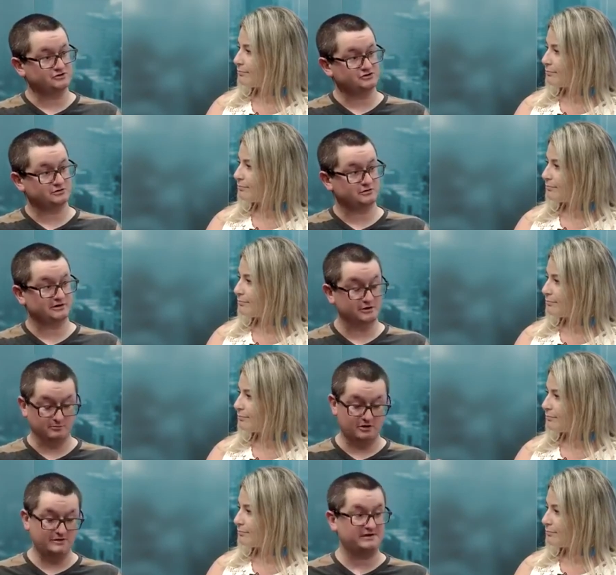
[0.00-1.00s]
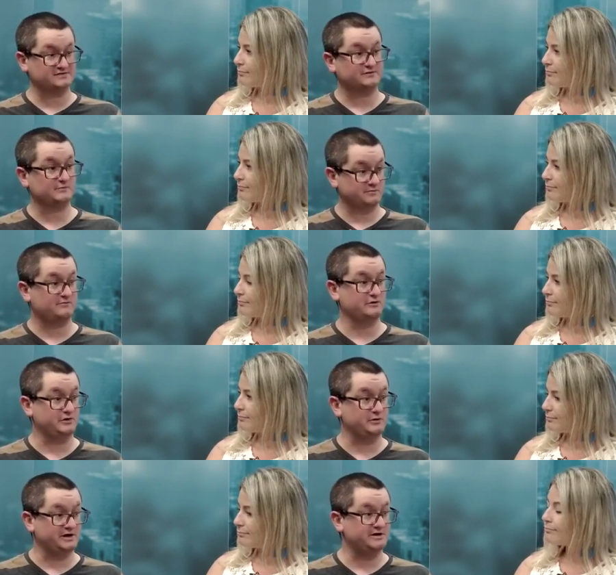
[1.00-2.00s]
Speaker 1: sugar in your blood that's from the food
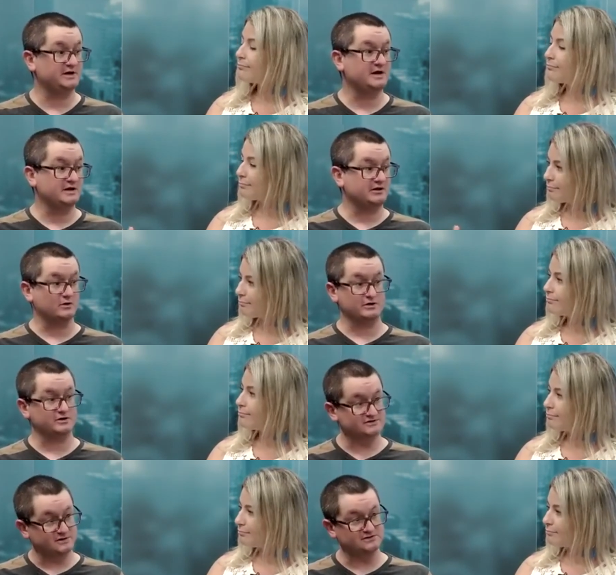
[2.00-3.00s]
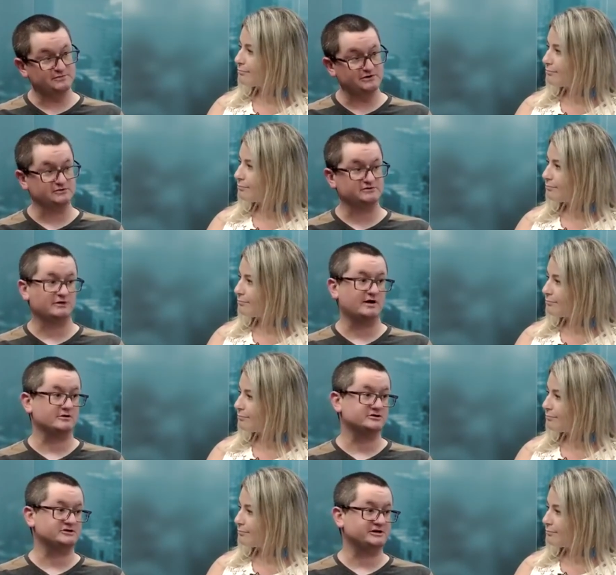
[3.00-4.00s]
you eat can go into your cells and be used for
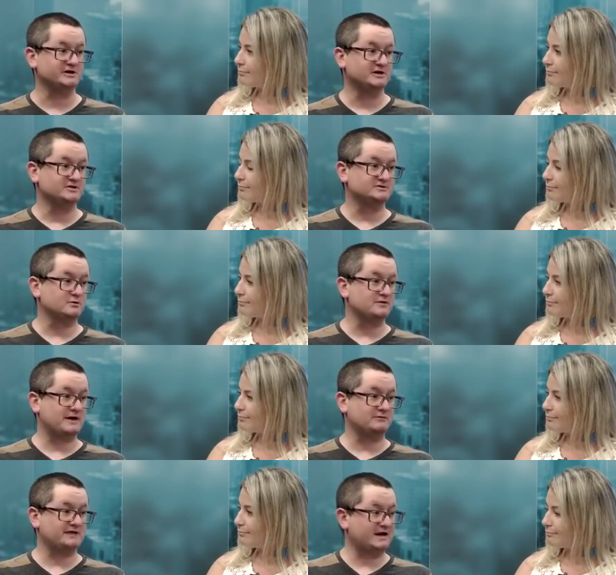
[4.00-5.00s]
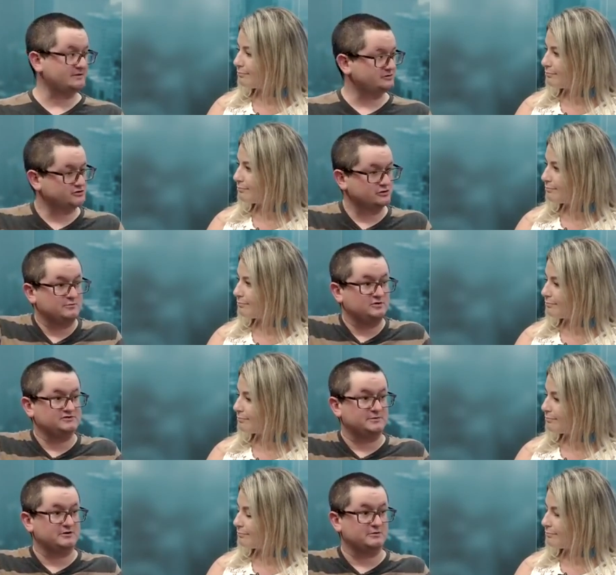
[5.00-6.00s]
energy. So without that, sugar builds
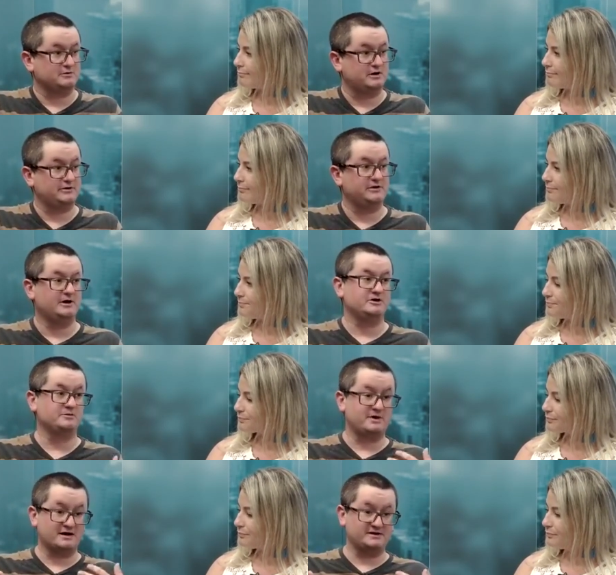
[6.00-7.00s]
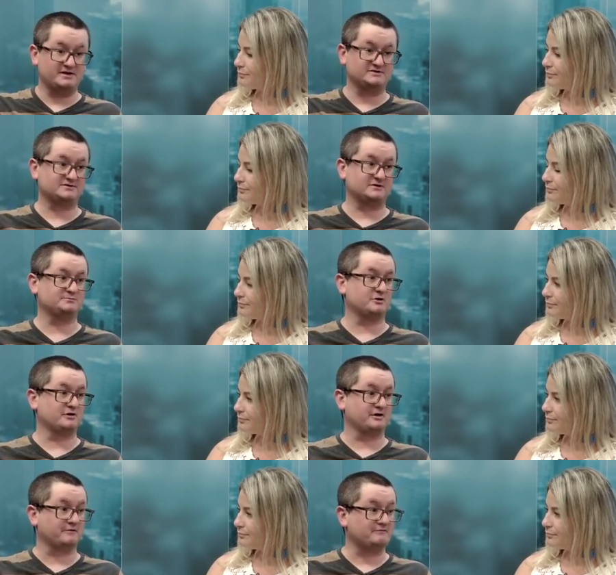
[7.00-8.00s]
up in your blood. Your body then starts
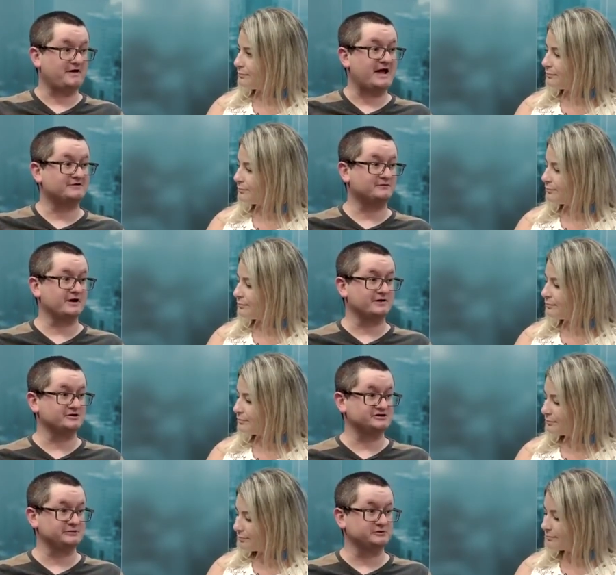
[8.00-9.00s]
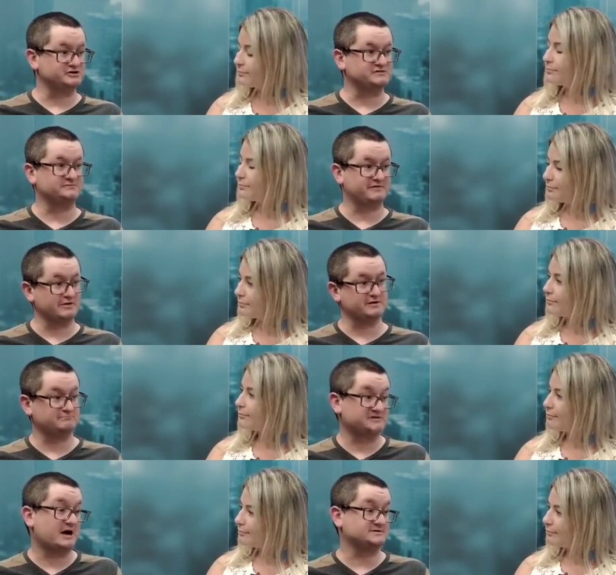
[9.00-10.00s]
burning fat for energy, which is very
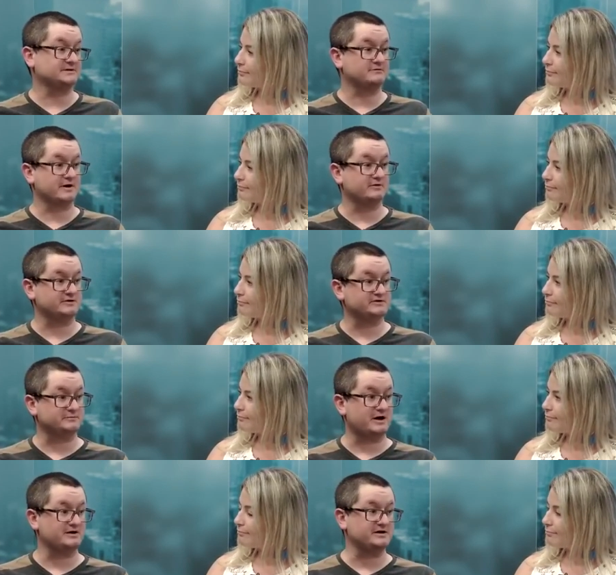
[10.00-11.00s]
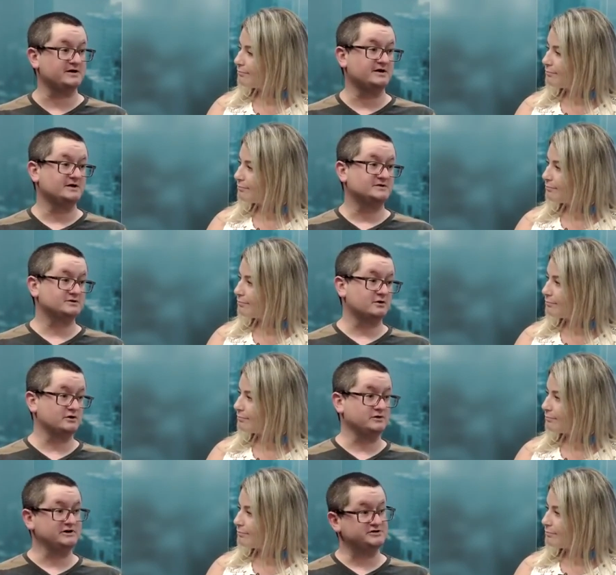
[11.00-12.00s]
toxic, frankly, to the body. So
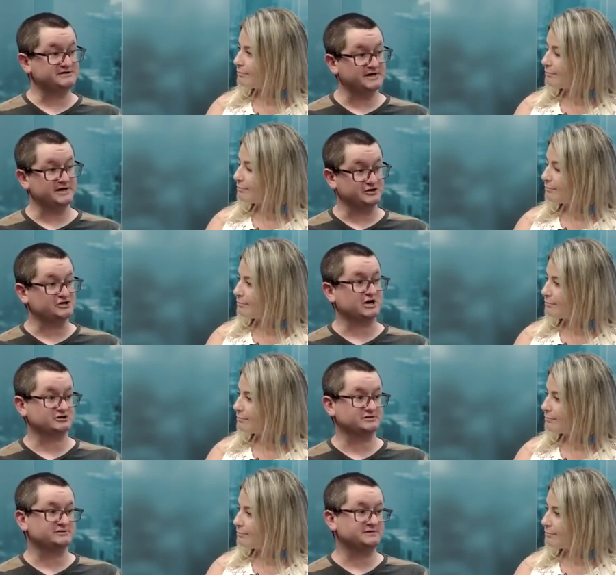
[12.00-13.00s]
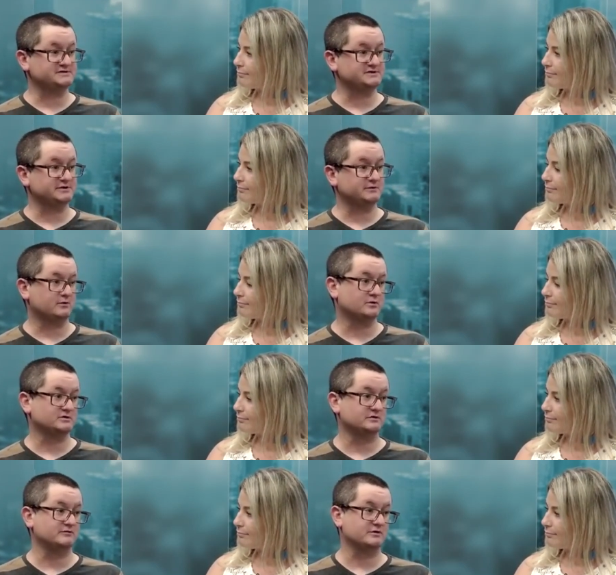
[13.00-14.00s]
you need to take injections of insulin or
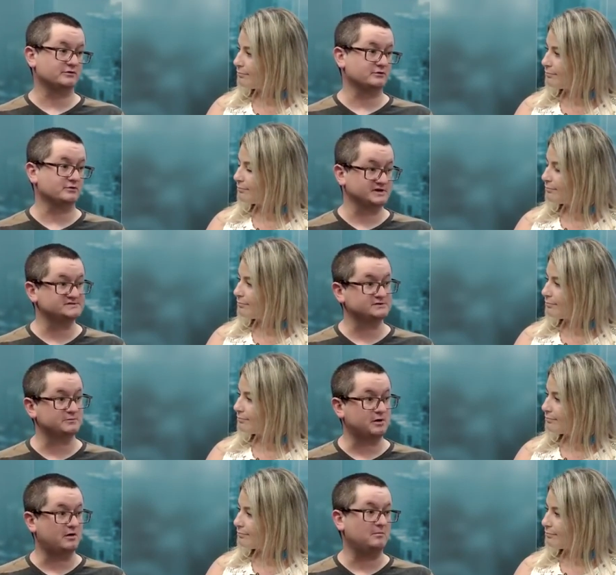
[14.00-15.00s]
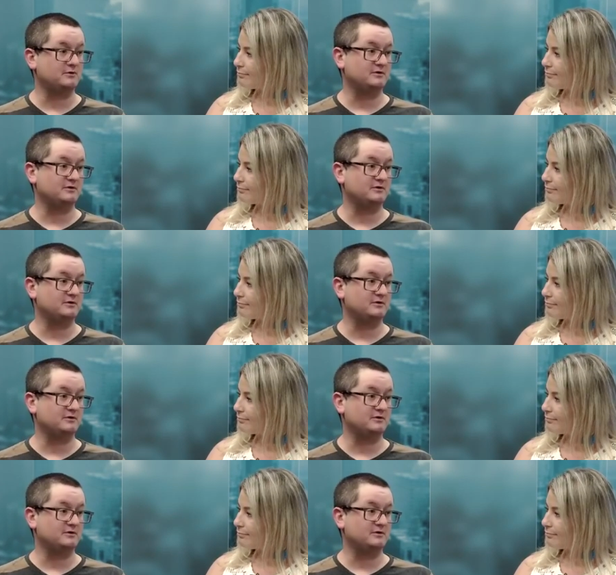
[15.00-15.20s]
delivered through an insulin pump.